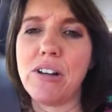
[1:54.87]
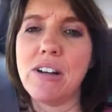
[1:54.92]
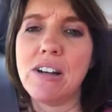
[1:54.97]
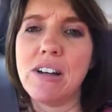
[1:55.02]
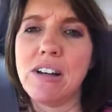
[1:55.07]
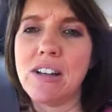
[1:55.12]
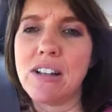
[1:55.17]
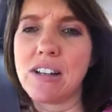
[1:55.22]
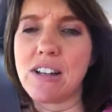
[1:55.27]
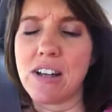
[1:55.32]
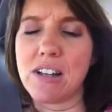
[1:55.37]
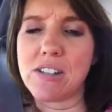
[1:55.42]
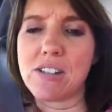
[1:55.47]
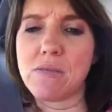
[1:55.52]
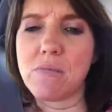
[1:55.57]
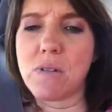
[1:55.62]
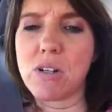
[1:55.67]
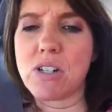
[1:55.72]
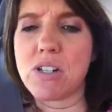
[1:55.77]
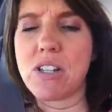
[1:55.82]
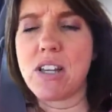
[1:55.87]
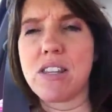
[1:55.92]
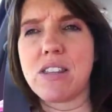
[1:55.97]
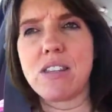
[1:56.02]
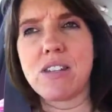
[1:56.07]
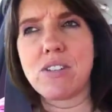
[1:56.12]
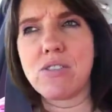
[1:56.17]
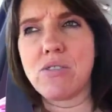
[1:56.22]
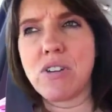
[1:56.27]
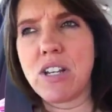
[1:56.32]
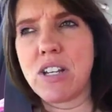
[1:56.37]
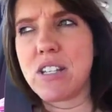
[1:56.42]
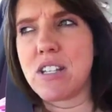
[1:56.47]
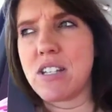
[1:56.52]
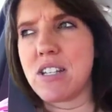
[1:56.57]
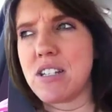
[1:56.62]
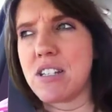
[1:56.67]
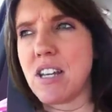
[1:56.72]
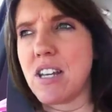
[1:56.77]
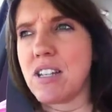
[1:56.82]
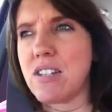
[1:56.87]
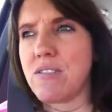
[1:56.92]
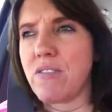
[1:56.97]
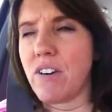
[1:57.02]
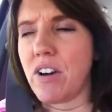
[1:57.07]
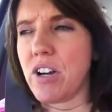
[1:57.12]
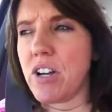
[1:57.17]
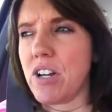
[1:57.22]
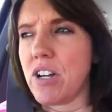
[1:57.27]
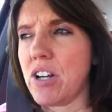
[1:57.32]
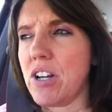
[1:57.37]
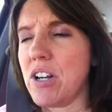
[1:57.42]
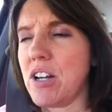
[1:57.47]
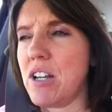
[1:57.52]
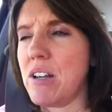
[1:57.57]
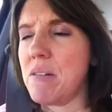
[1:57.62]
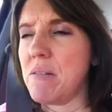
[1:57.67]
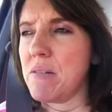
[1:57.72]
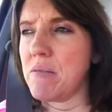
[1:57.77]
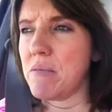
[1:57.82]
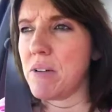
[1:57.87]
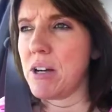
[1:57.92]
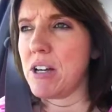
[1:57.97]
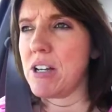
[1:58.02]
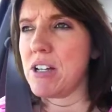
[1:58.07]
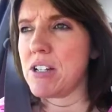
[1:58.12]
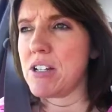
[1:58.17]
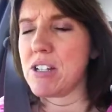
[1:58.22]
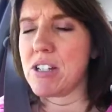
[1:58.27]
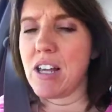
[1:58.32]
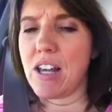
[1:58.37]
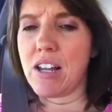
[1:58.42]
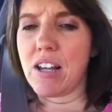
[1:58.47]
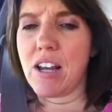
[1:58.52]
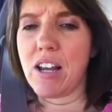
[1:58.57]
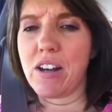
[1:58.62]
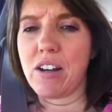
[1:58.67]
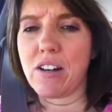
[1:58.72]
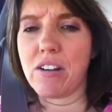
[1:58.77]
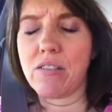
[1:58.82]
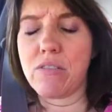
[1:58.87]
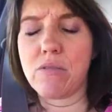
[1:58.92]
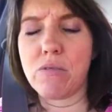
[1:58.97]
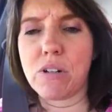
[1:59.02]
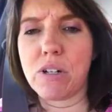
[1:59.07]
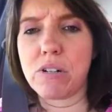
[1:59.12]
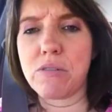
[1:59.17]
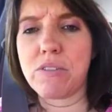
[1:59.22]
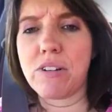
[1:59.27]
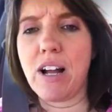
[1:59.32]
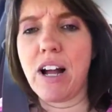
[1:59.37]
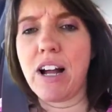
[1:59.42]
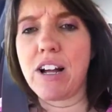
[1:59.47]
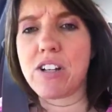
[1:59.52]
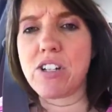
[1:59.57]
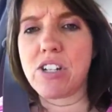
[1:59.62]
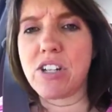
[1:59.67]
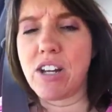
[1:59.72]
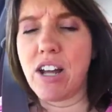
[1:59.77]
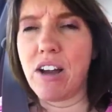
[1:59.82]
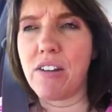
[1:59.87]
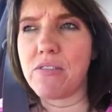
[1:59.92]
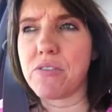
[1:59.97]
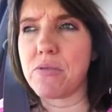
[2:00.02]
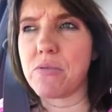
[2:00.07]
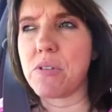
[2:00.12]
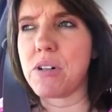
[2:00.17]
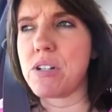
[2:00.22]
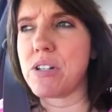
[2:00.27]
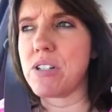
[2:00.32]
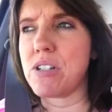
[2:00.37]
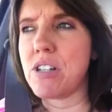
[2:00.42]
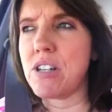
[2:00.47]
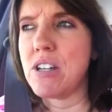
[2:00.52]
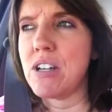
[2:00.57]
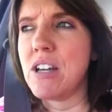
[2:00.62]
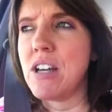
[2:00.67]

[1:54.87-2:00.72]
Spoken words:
Not so much that the drink didn't taste very good, but just had a kind of weird reaction afterwards.